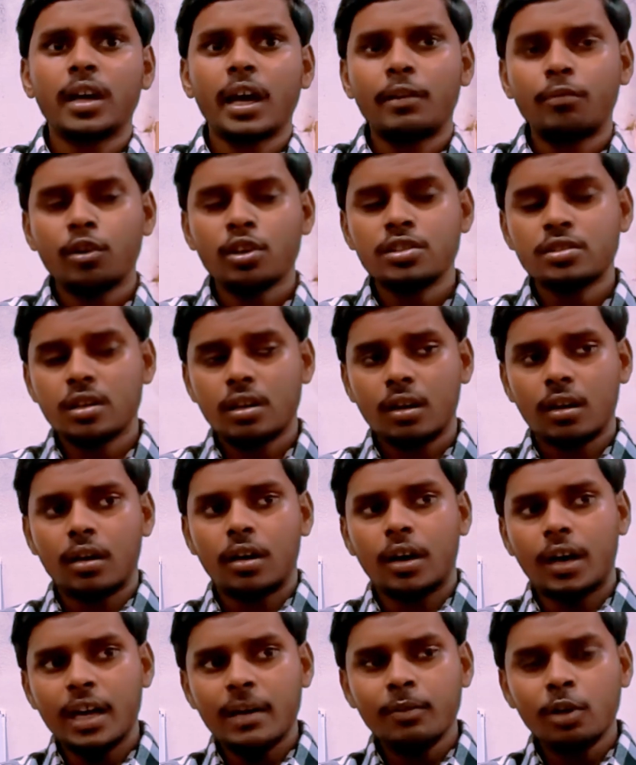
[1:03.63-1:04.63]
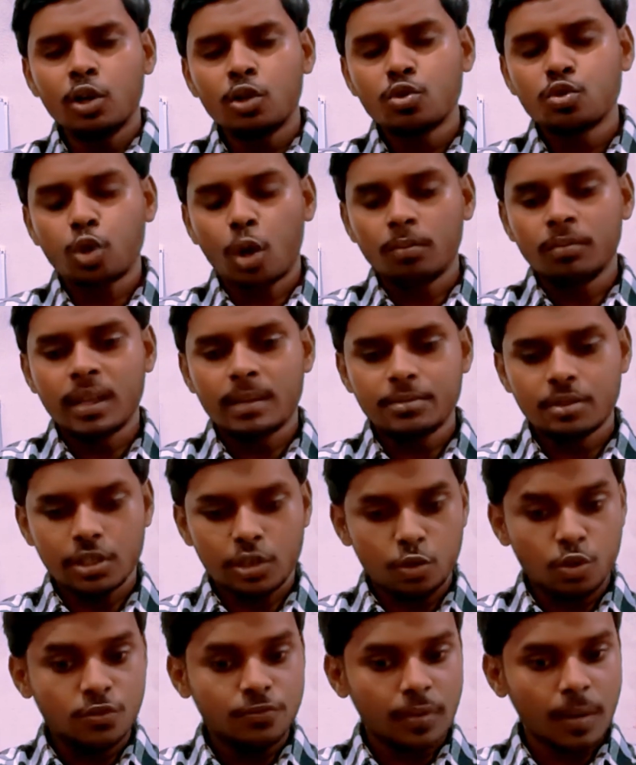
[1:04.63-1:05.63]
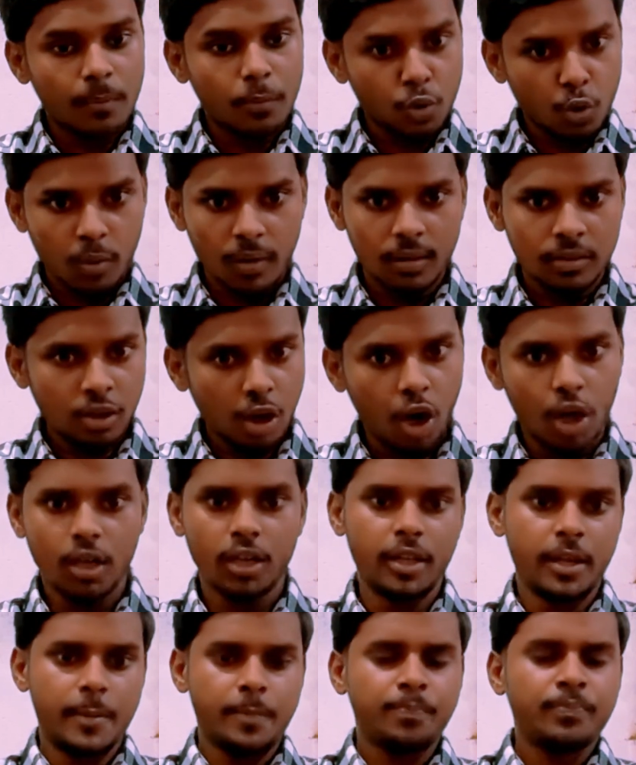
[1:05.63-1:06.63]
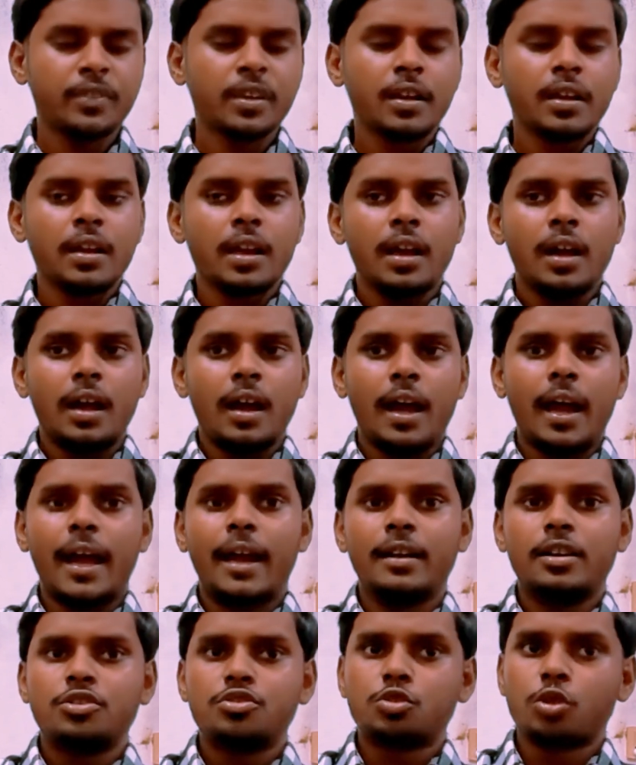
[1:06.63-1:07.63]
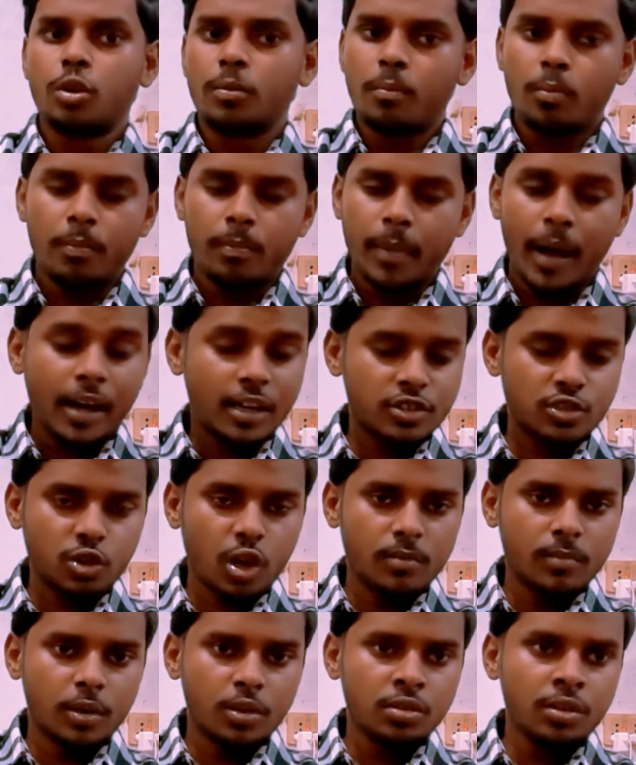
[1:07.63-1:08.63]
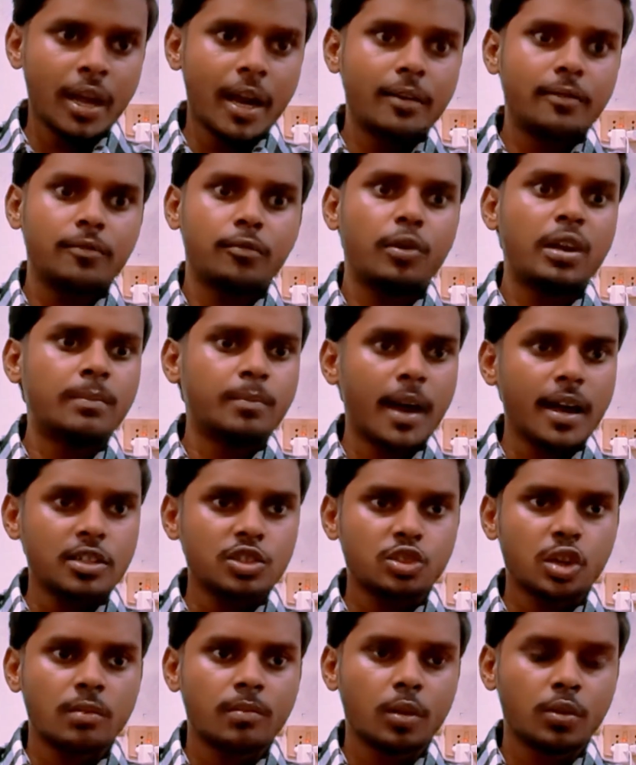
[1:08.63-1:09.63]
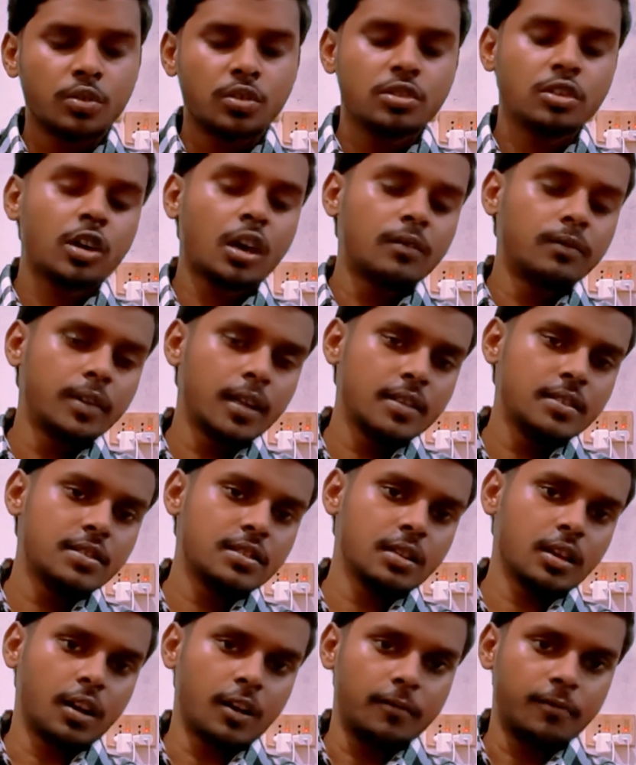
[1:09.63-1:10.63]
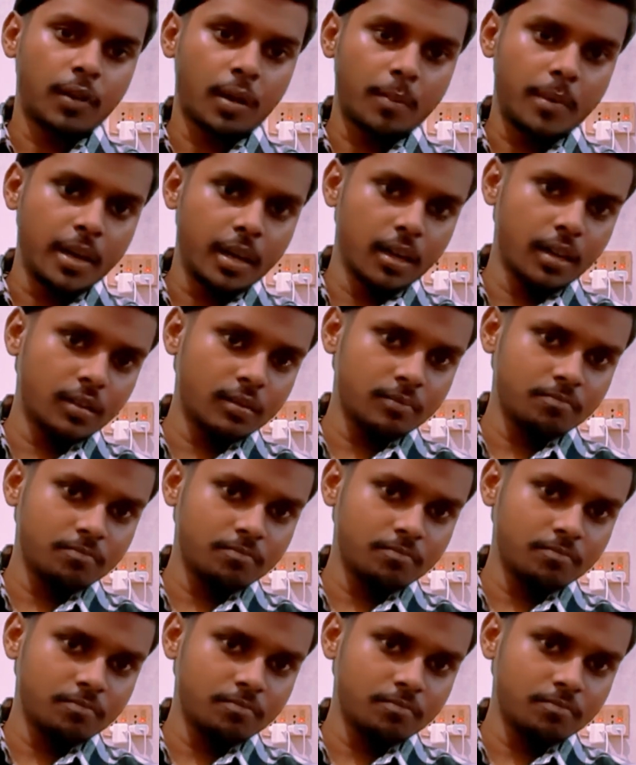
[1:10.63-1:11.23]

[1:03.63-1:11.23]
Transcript: I was able to solve the MCQs from 12th only. And so marks come out, and when marks come out, the confidence from here